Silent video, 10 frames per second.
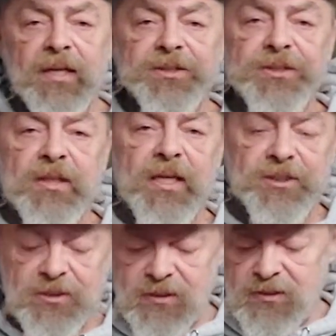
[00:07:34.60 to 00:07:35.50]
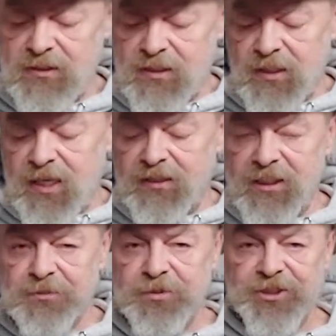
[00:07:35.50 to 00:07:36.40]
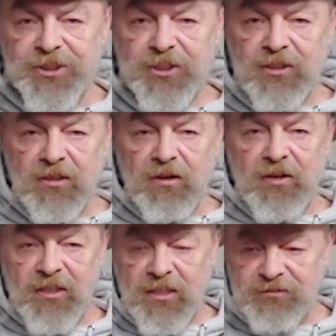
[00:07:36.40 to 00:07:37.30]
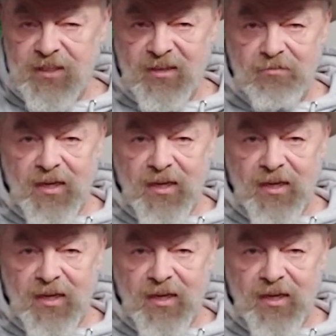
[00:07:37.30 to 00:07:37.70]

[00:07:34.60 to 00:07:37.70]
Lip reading: it's in this position long enough to have